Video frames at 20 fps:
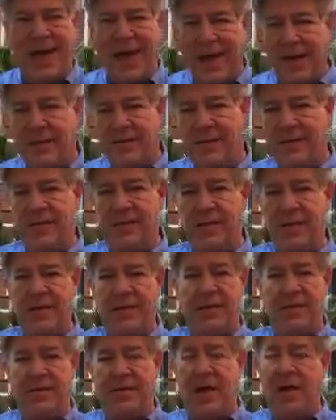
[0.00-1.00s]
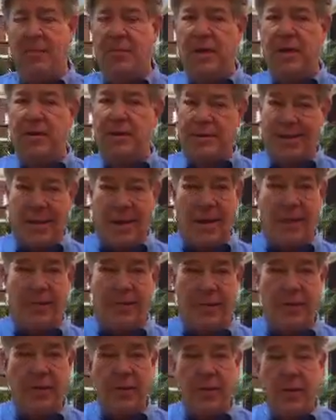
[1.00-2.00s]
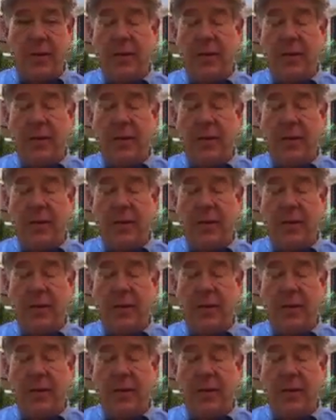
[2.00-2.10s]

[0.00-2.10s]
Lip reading: Toxicity does not mean death,